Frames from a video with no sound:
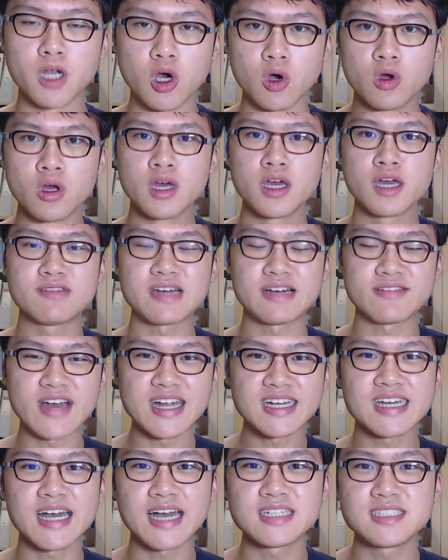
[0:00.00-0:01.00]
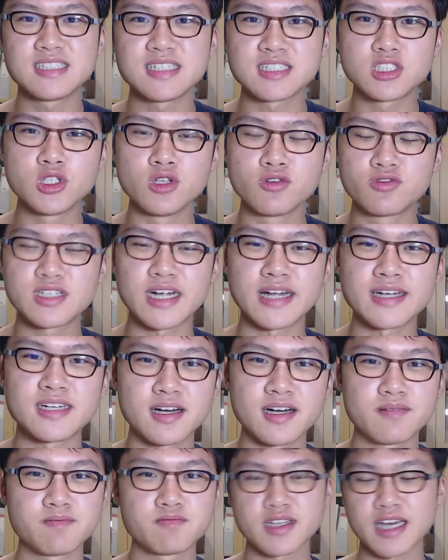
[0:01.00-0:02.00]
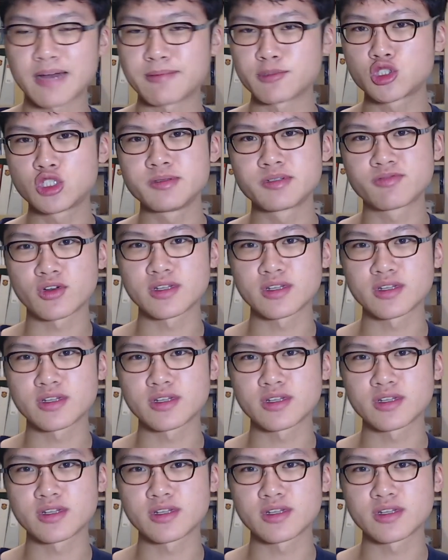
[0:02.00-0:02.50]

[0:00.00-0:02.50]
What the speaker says: If you have any ideas you've done chemistry before,